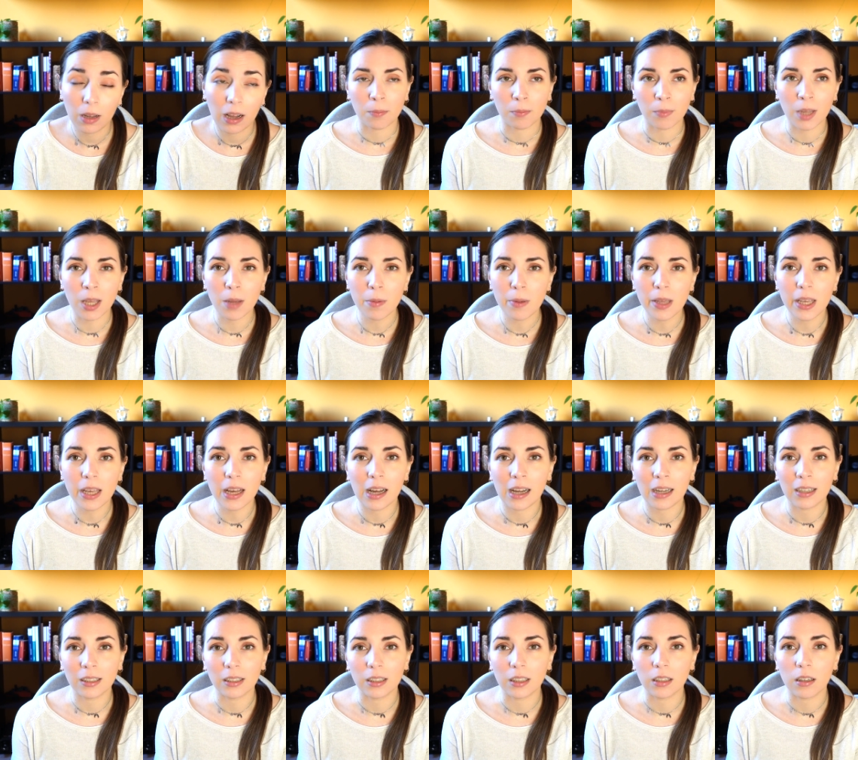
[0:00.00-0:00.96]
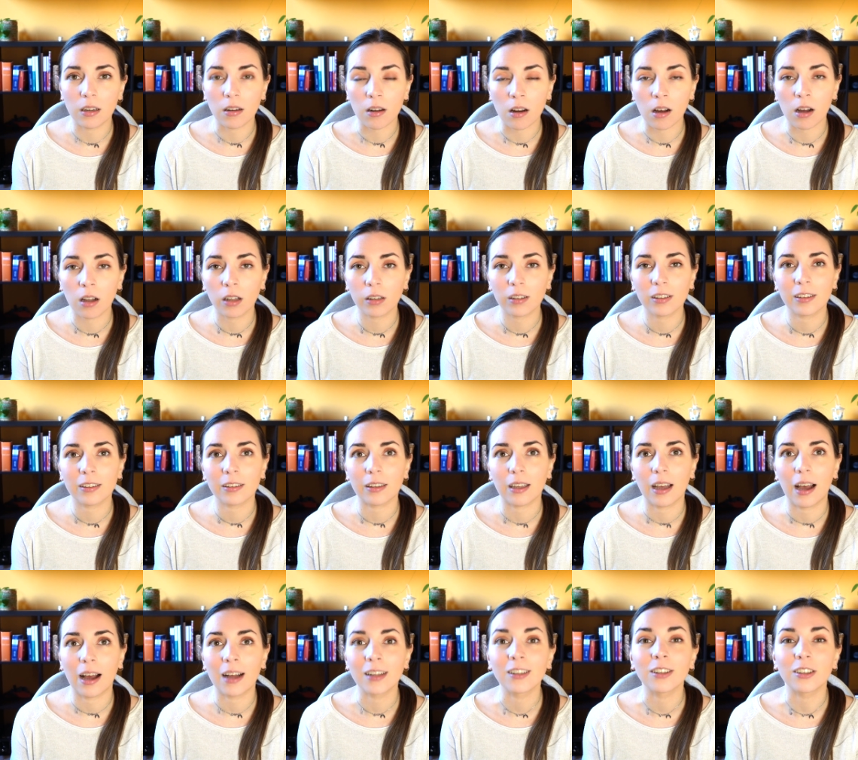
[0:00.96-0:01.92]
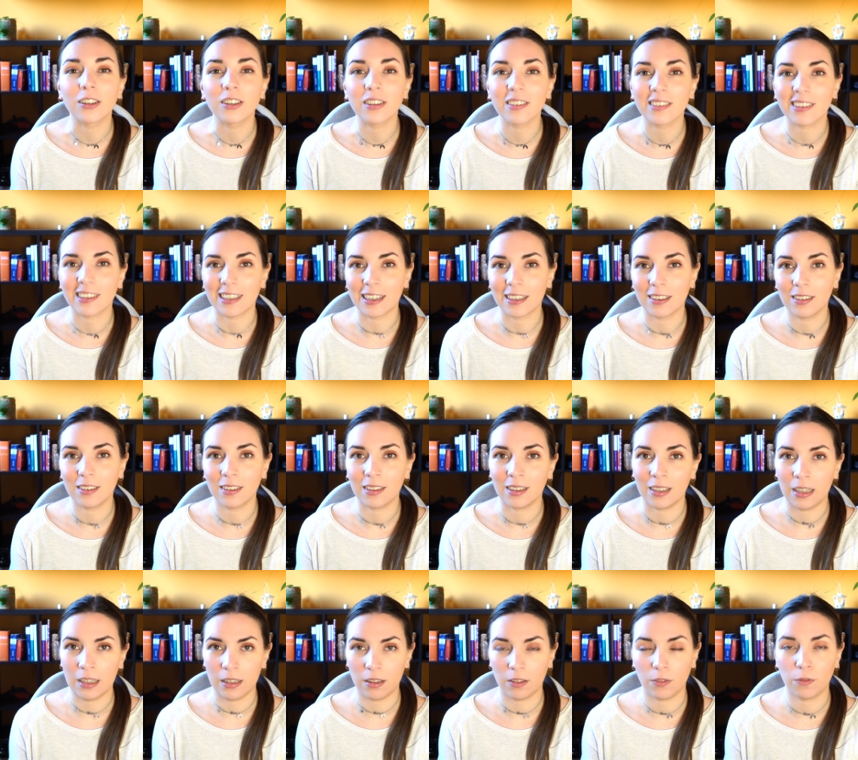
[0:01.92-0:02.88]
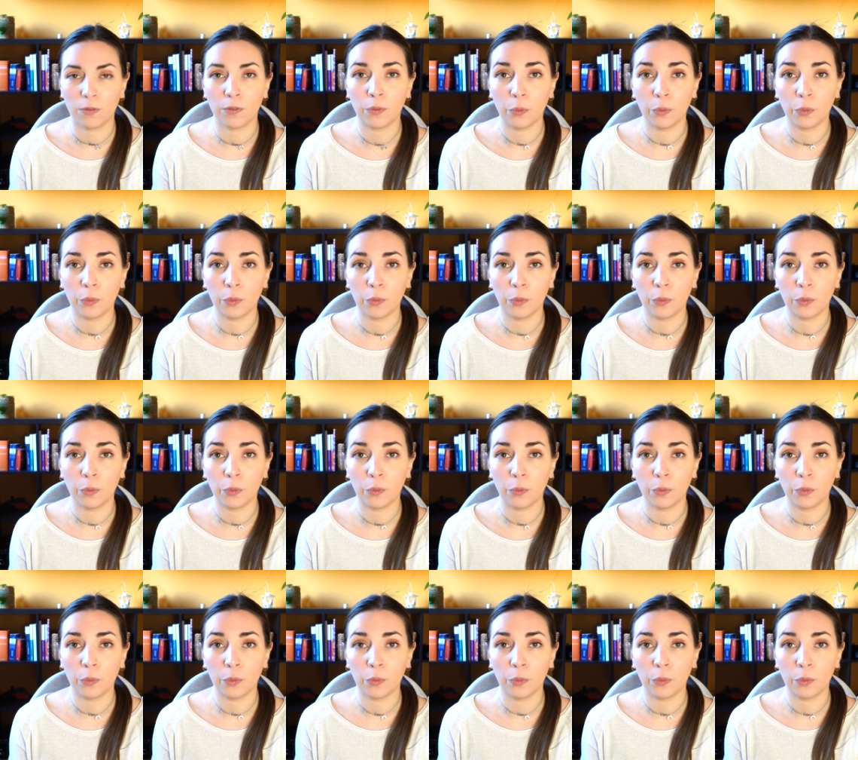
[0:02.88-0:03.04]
Maybe I did not understand it